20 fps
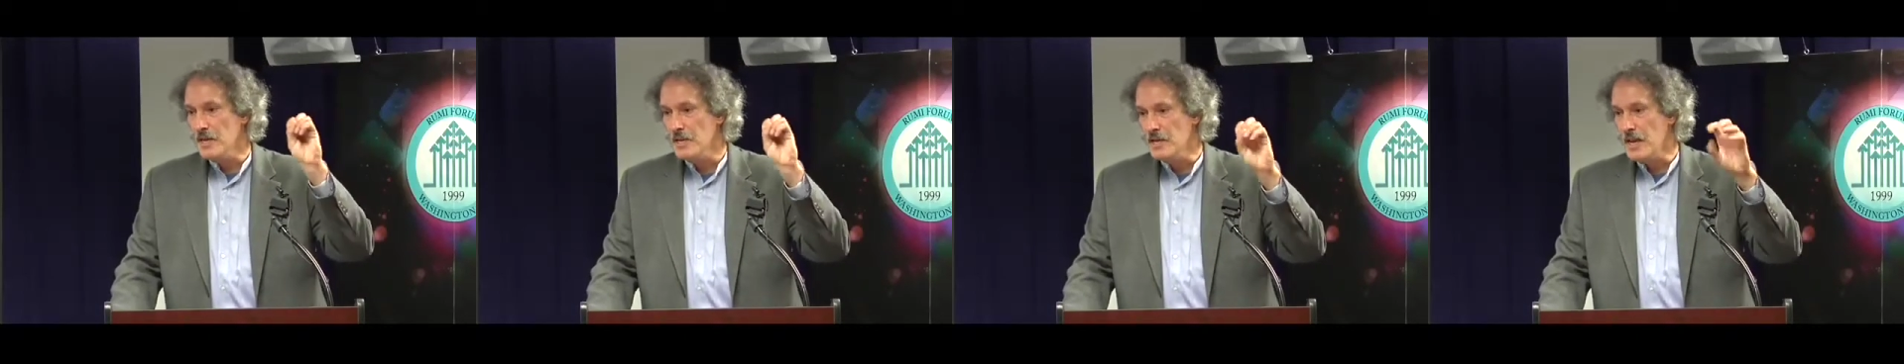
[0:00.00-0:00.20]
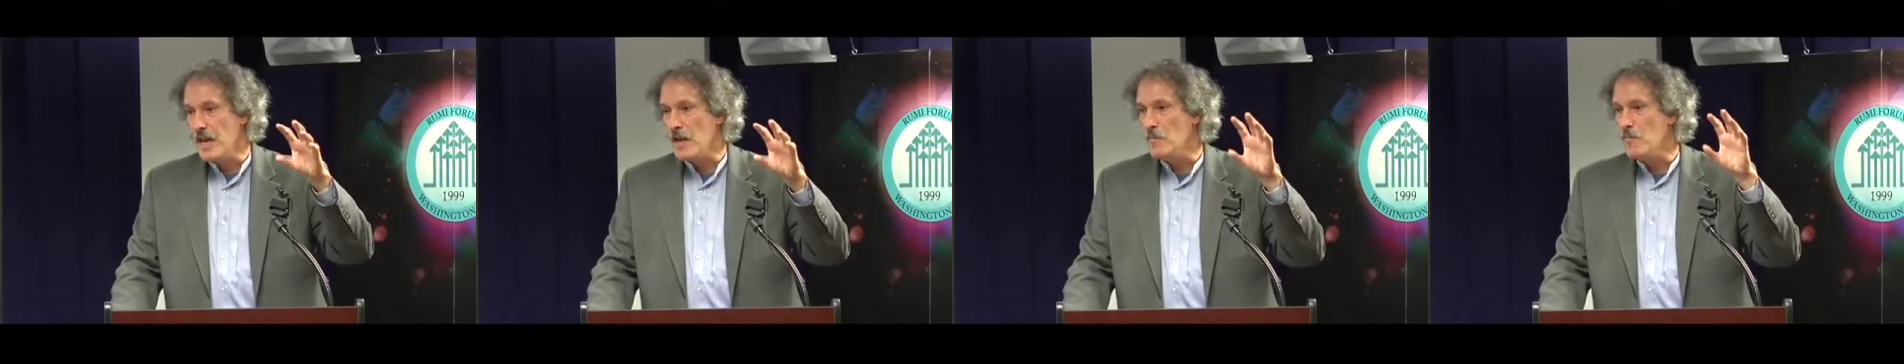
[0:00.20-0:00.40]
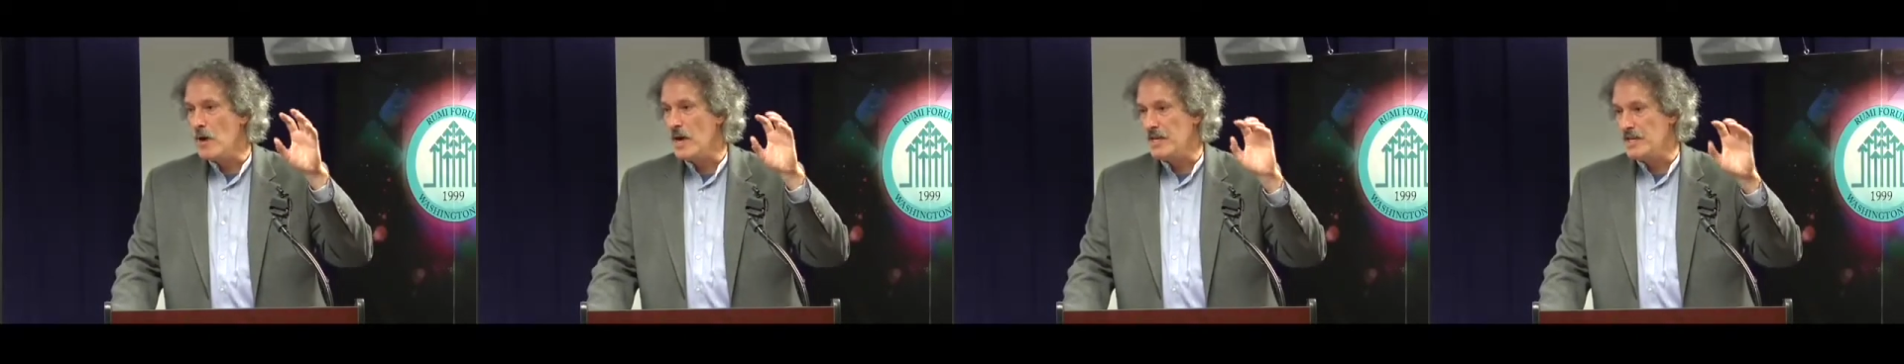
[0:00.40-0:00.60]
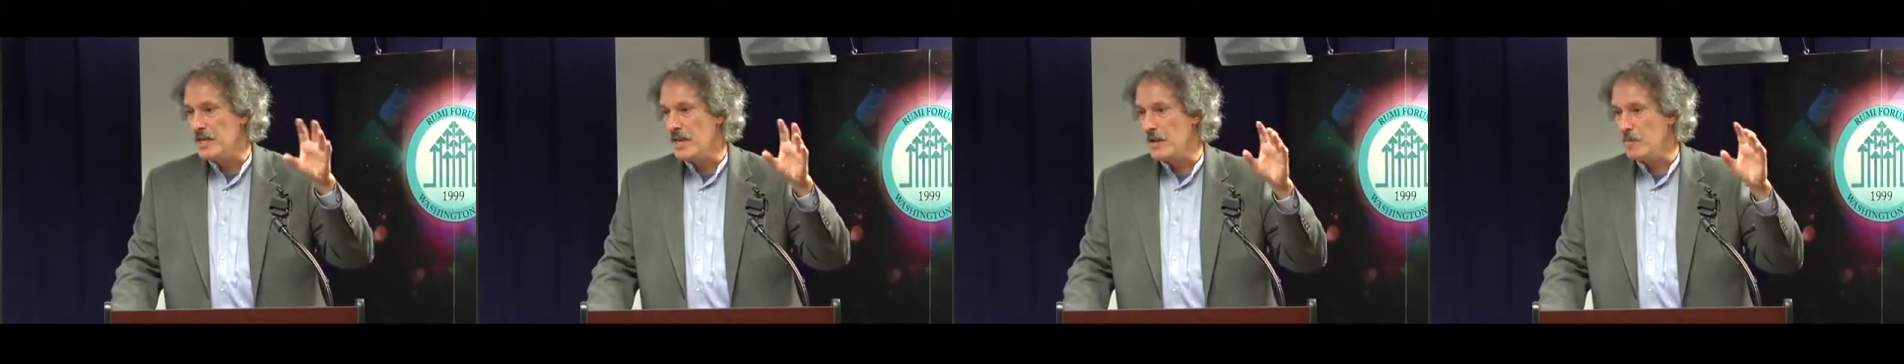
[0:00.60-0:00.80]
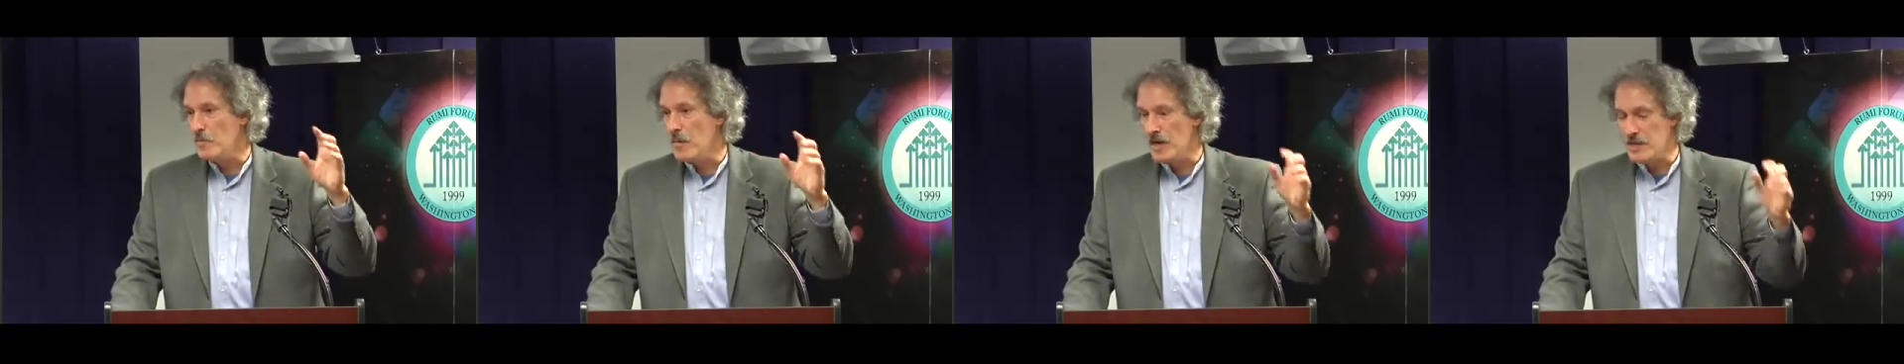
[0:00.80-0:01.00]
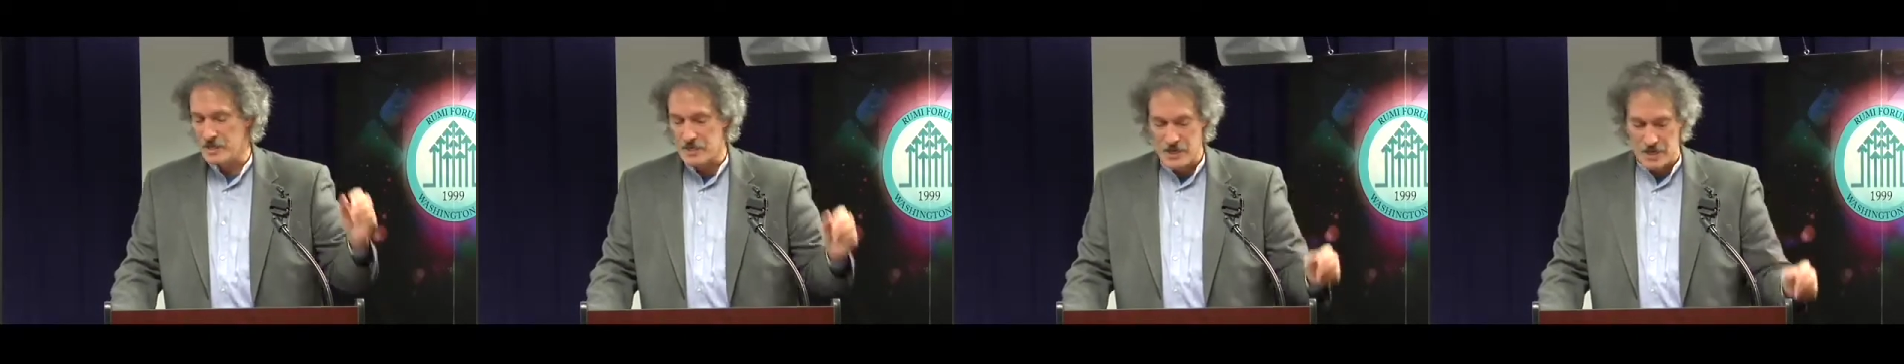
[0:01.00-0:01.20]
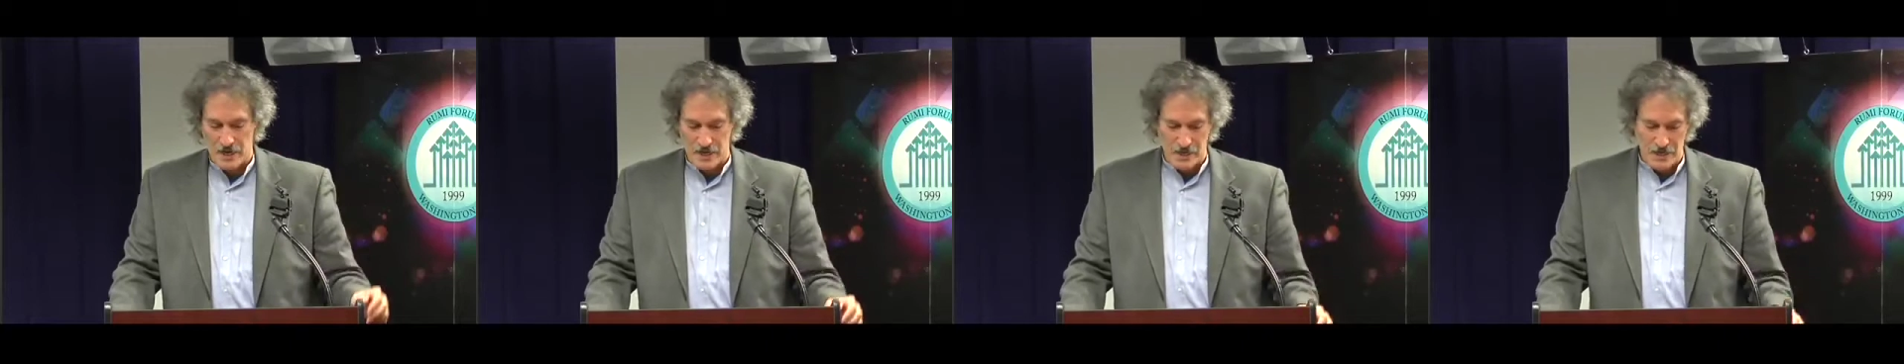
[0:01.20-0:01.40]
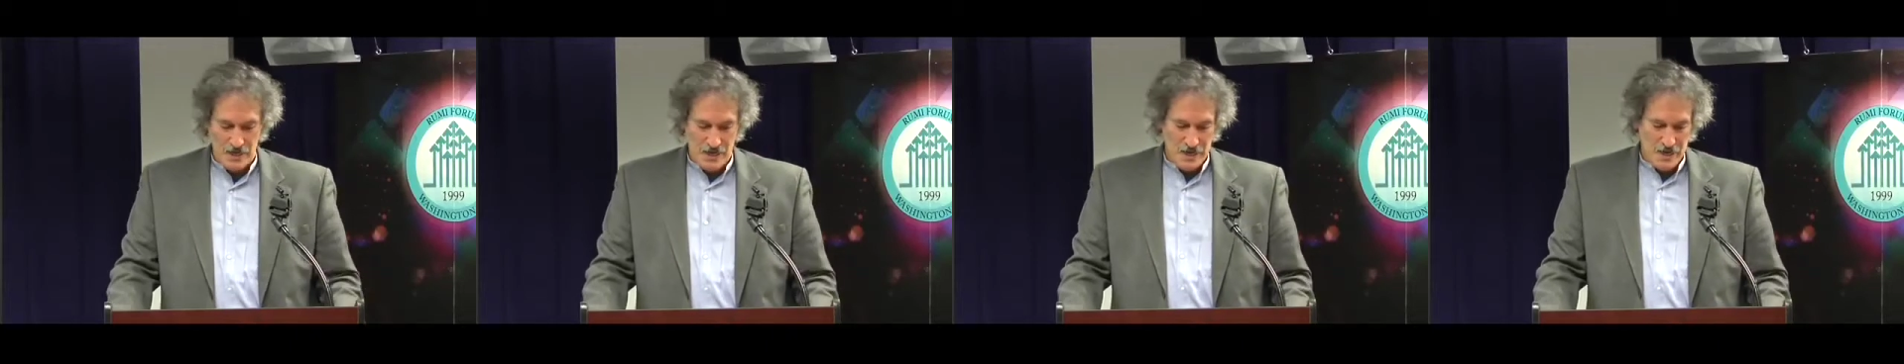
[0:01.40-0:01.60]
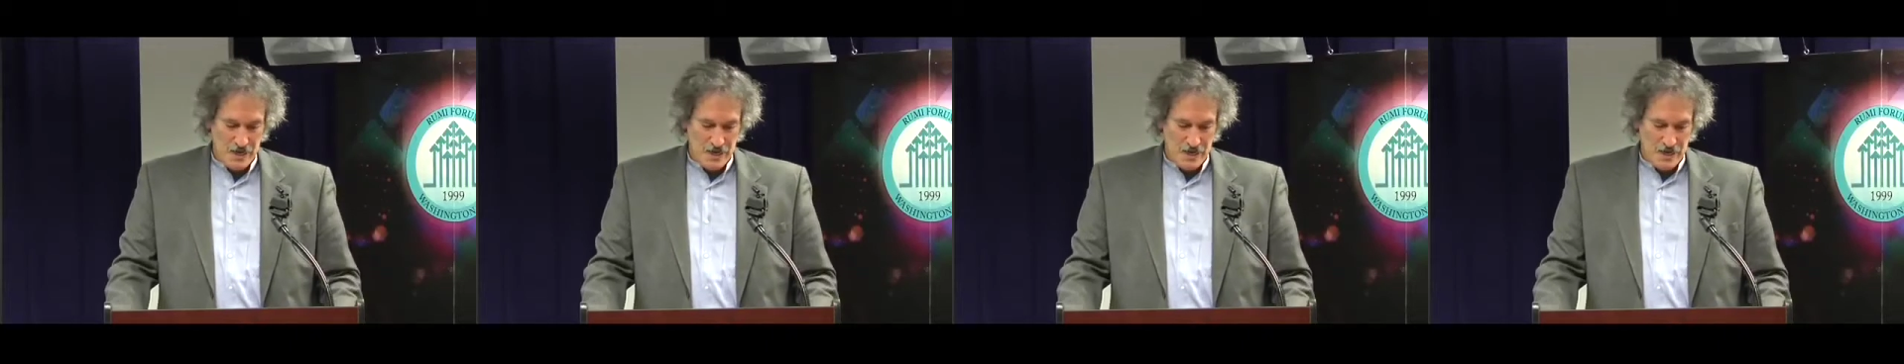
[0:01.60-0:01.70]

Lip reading: day by day by day.